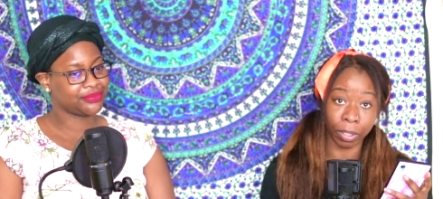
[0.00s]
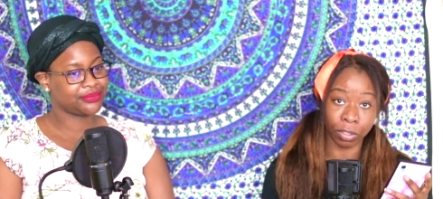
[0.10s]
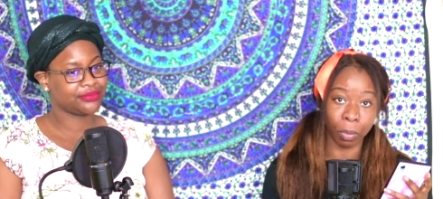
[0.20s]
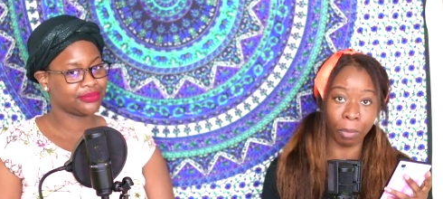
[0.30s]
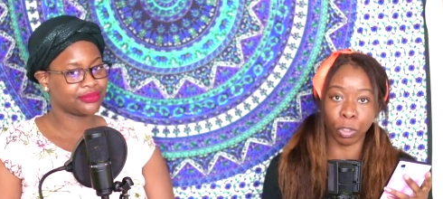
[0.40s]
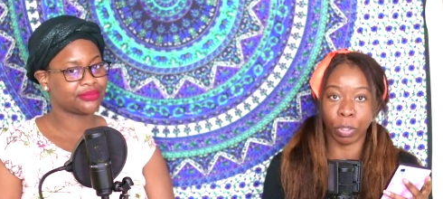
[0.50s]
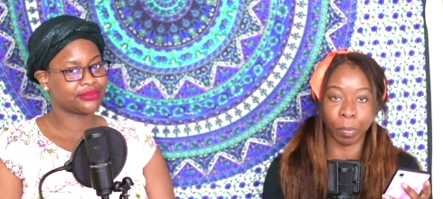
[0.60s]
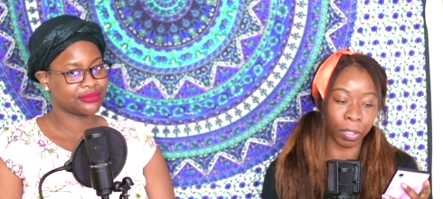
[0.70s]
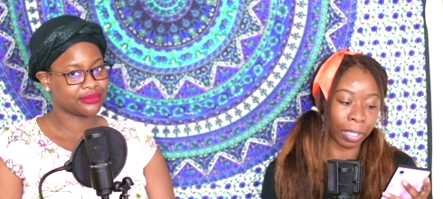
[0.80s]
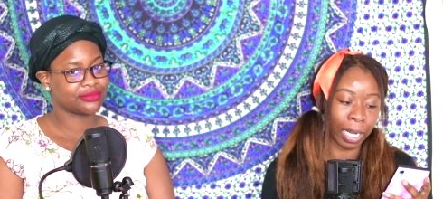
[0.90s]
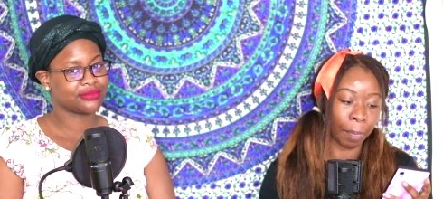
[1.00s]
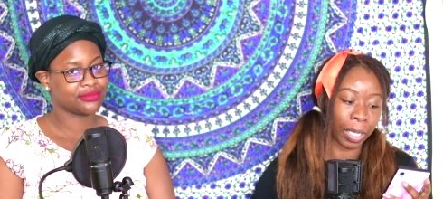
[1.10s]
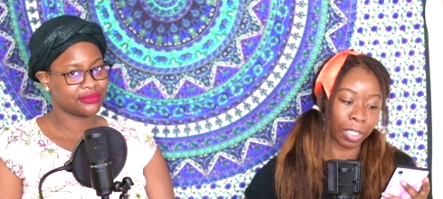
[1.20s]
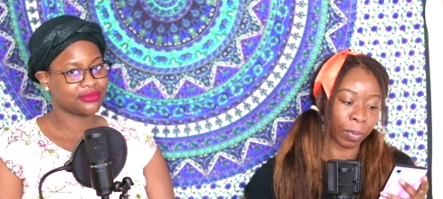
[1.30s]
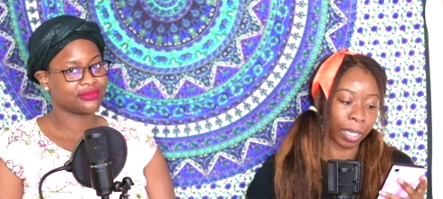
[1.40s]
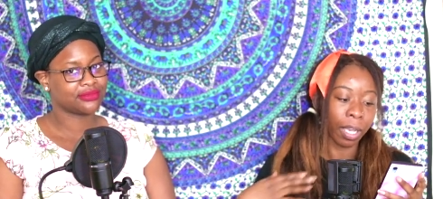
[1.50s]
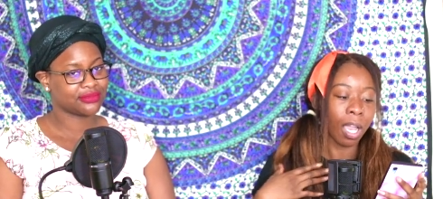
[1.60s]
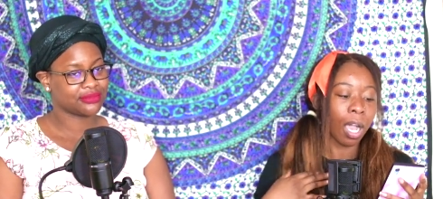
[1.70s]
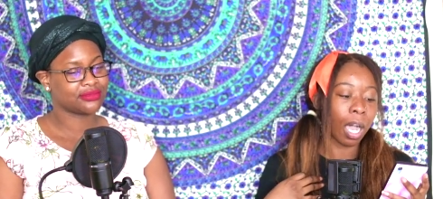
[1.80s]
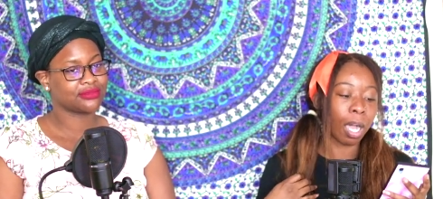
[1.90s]
Speaker 1: So why would you want to be on that app anyway?
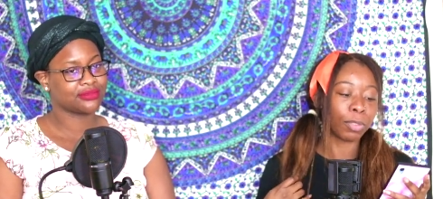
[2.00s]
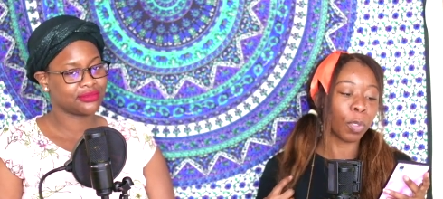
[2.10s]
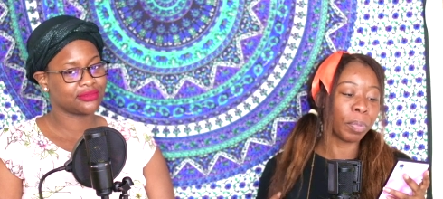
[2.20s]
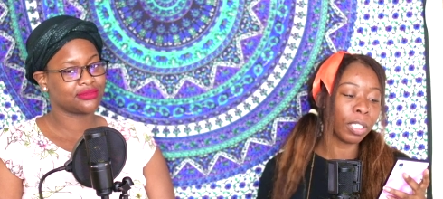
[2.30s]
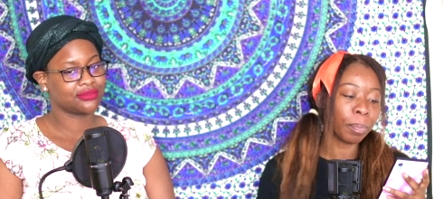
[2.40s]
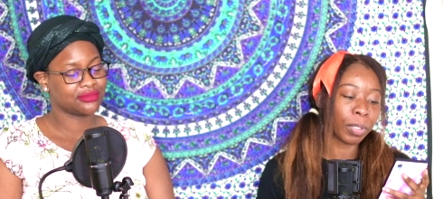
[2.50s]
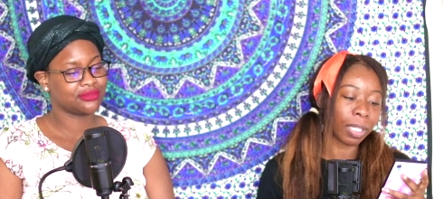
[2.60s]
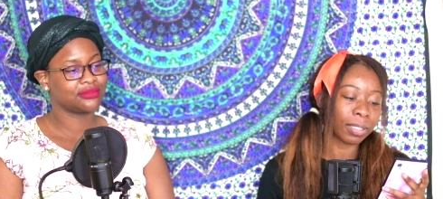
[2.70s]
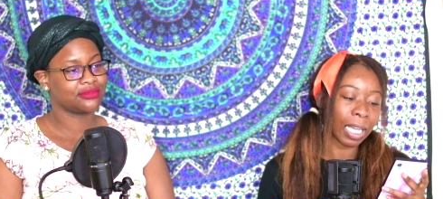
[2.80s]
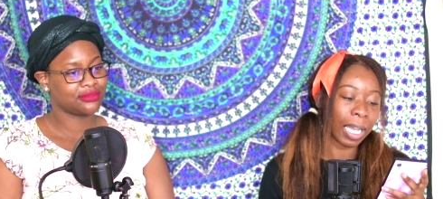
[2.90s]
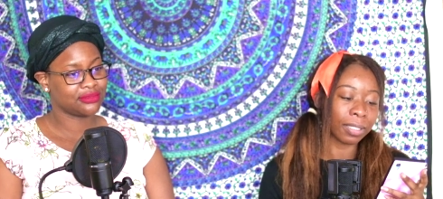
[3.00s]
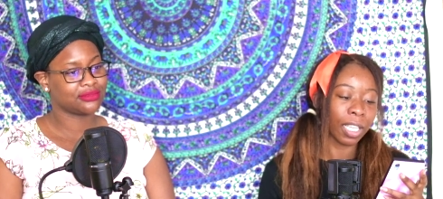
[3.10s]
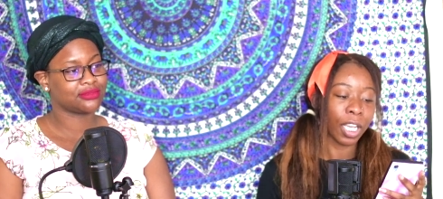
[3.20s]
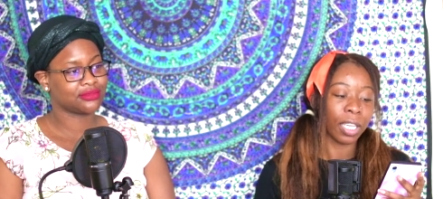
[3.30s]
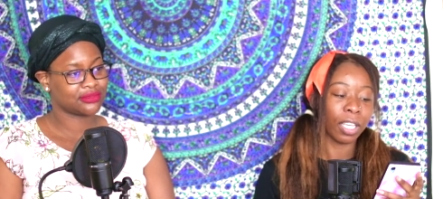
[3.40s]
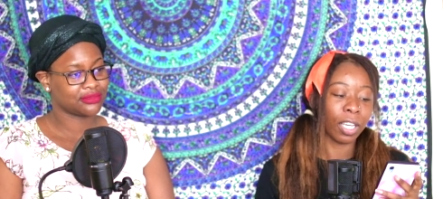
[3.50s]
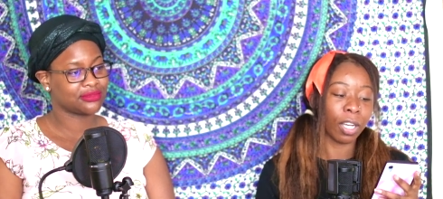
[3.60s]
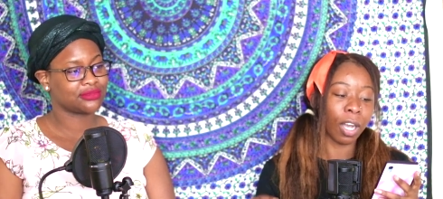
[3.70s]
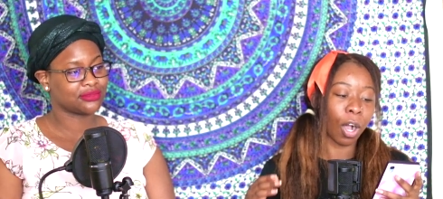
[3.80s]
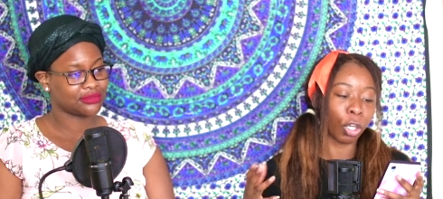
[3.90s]
Um, so being plus size
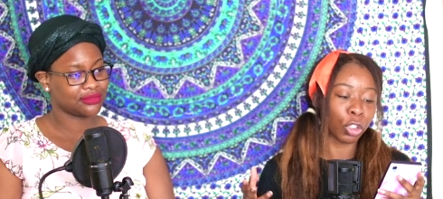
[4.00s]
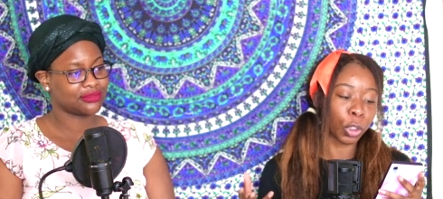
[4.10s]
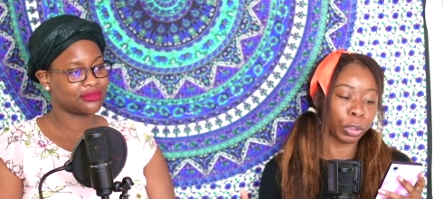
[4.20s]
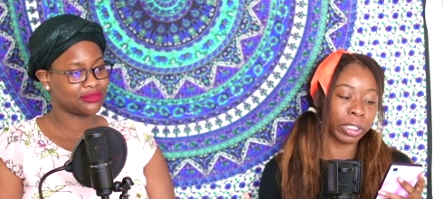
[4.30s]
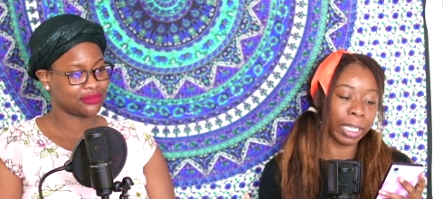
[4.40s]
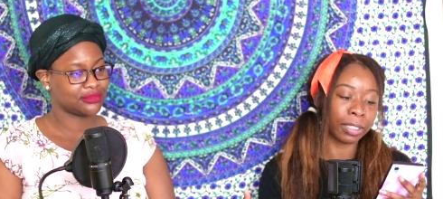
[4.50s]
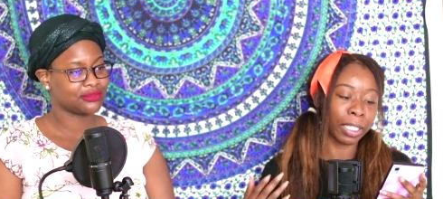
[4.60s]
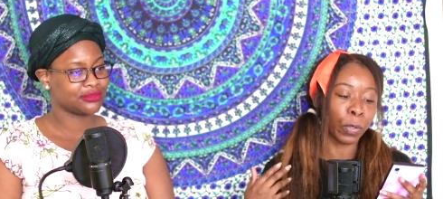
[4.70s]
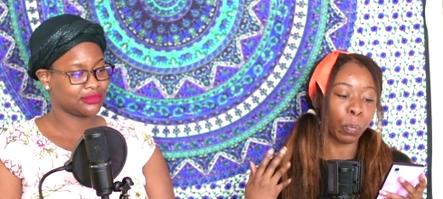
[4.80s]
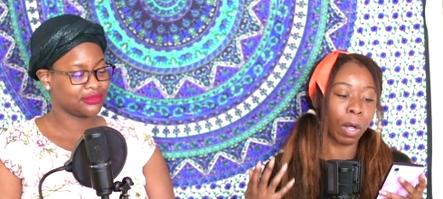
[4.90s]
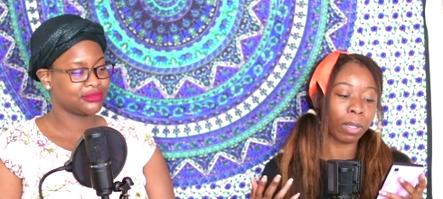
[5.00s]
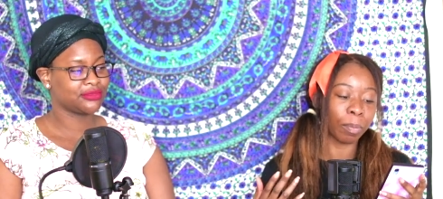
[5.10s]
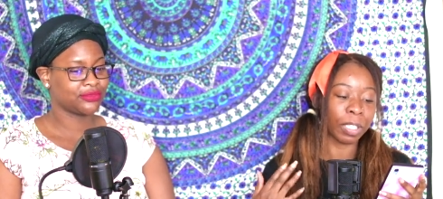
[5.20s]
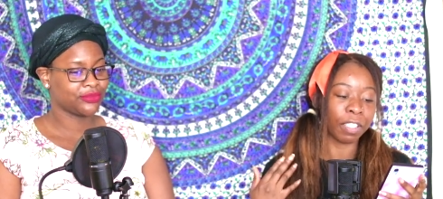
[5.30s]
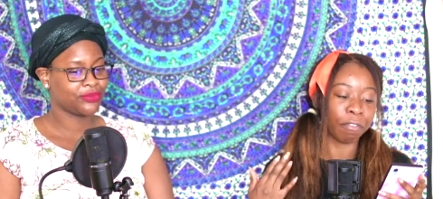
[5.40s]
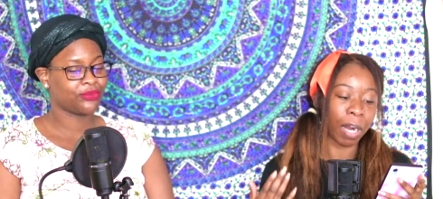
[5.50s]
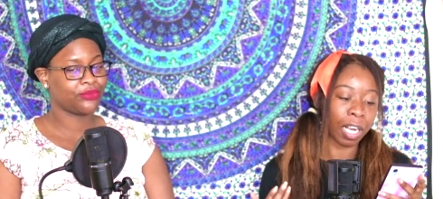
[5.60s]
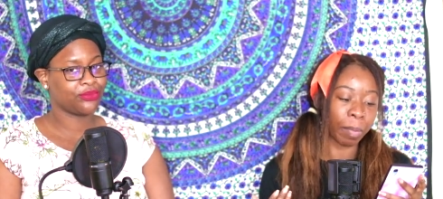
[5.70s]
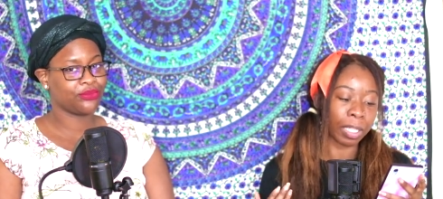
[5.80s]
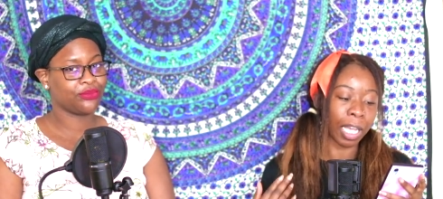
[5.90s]
also creates an unwelcoming environment mm-hmm.